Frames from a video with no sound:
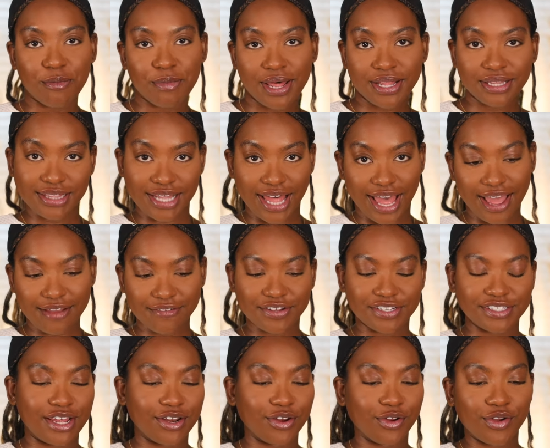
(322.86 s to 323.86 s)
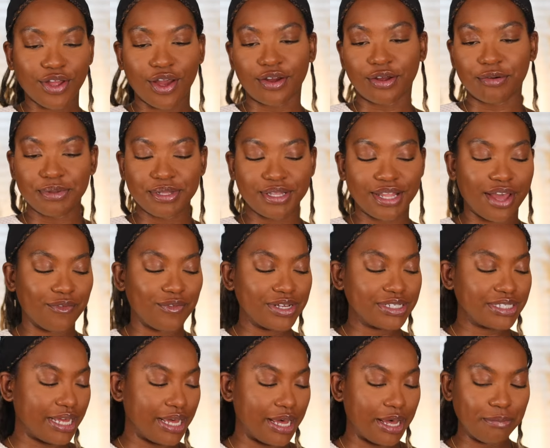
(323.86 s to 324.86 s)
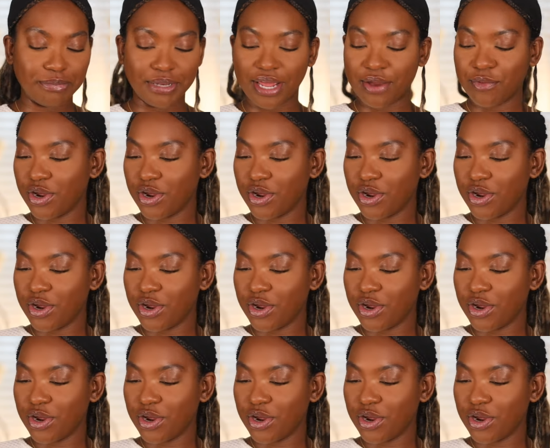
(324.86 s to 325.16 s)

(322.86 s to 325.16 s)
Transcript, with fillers: on my life because I know y'all gonna be like, what's the update?